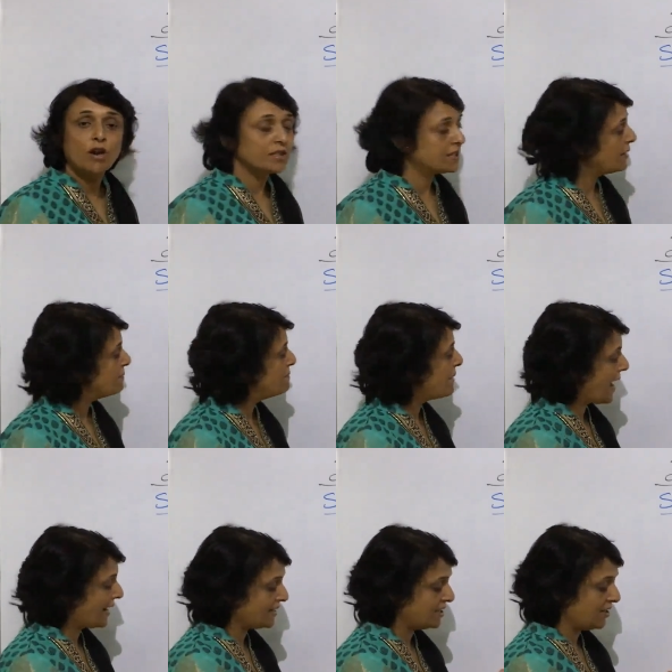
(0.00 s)
or
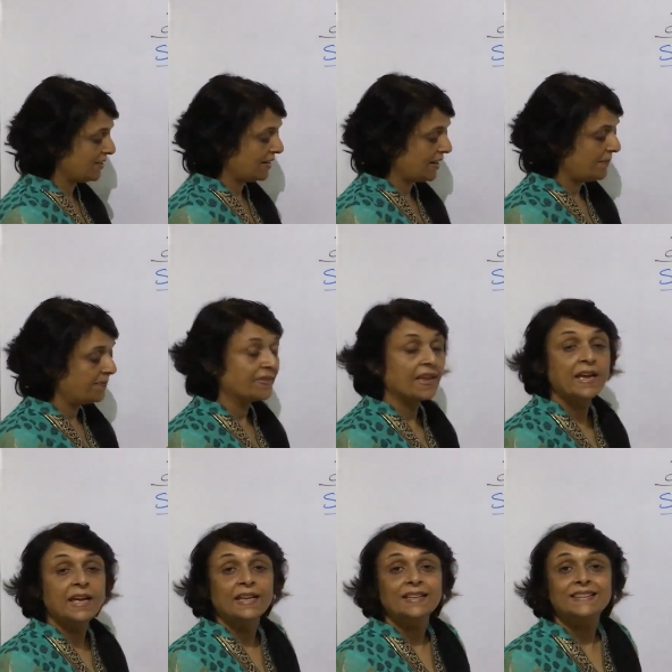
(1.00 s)
submaxillary.
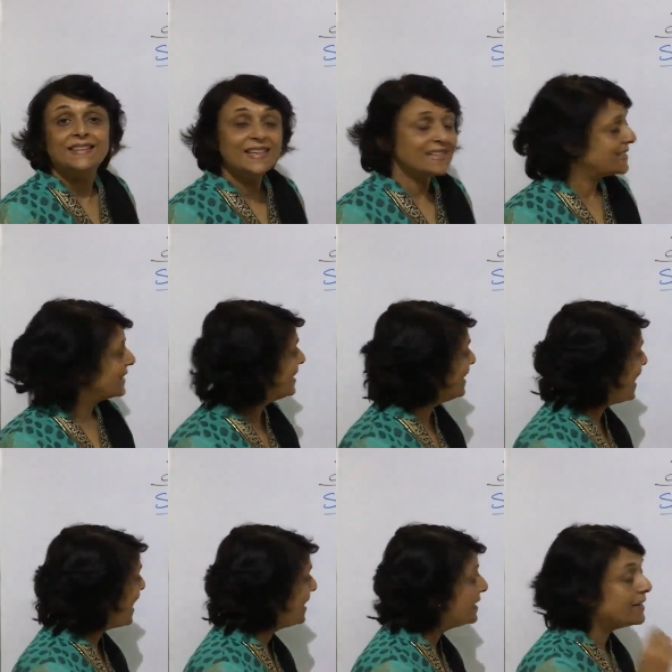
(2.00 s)
This
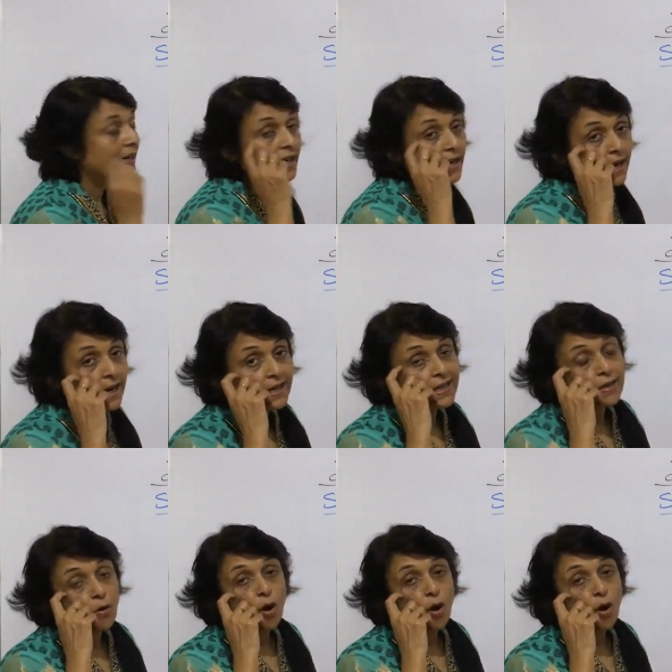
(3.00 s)
gland, it